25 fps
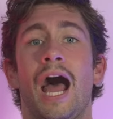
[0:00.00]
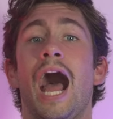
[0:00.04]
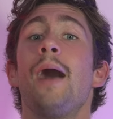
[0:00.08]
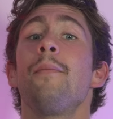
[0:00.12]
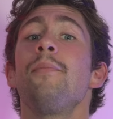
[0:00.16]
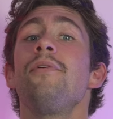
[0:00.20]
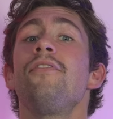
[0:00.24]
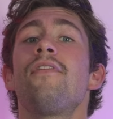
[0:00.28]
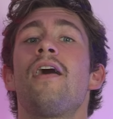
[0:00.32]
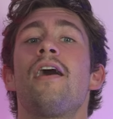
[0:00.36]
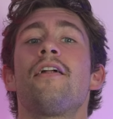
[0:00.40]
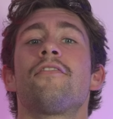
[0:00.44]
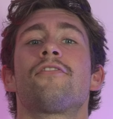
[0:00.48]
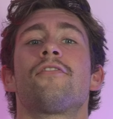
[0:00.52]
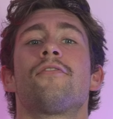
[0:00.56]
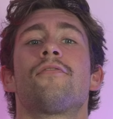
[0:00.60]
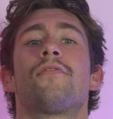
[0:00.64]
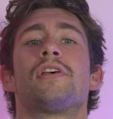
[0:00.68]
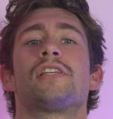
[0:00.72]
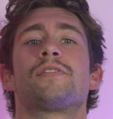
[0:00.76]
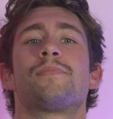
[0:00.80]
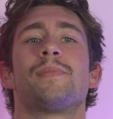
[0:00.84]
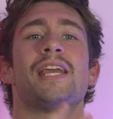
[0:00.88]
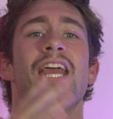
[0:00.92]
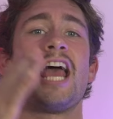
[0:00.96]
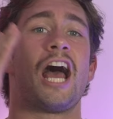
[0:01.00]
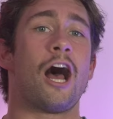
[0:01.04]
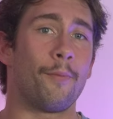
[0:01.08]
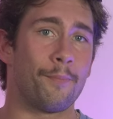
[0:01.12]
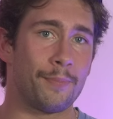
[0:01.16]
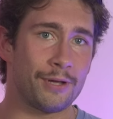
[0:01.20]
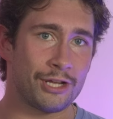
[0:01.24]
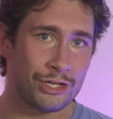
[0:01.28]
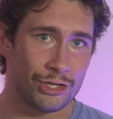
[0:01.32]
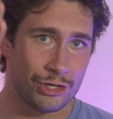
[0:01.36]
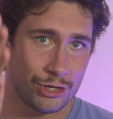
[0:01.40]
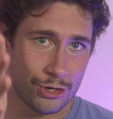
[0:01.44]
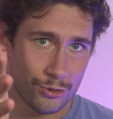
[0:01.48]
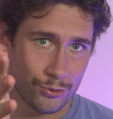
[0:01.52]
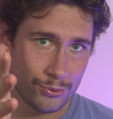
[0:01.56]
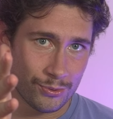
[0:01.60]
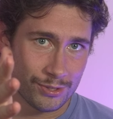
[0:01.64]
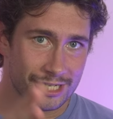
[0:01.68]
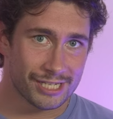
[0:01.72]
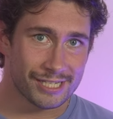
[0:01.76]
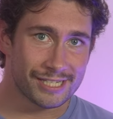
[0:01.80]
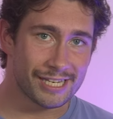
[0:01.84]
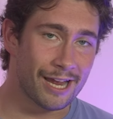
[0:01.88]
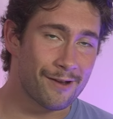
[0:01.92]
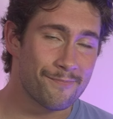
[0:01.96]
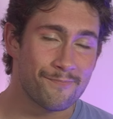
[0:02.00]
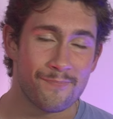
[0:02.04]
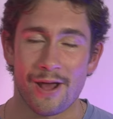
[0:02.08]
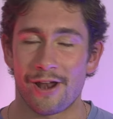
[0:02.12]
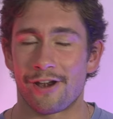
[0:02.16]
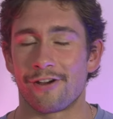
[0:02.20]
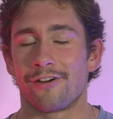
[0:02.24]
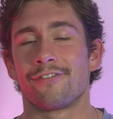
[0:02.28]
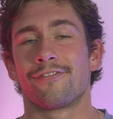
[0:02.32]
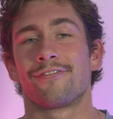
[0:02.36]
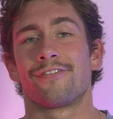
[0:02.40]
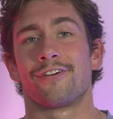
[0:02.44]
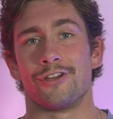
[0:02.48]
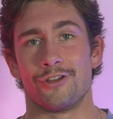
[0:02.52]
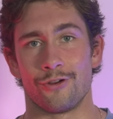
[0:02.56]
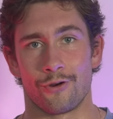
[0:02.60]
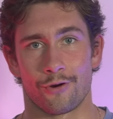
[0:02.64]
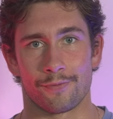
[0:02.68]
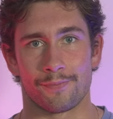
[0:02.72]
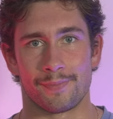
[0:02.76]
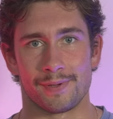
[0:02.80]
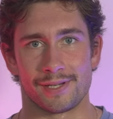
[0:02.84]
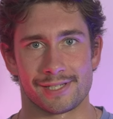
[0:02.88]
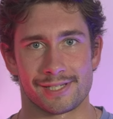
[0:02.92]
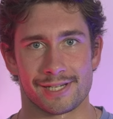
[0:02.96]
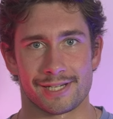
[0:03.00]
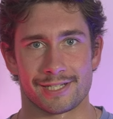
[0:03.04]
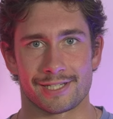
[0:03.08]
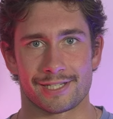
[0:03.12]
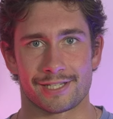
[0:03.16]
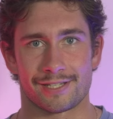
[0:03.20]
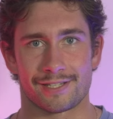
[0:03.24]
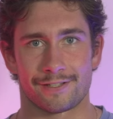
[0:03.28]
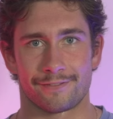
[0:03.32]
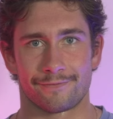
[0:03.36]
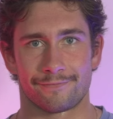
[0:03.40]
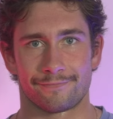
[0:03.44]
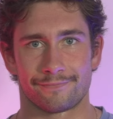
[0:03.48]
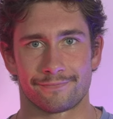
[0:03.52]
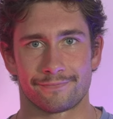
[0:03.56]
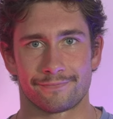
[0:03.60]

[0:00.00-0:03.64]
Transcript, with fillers: I'm Ivan from Visme, helping you design better for your business.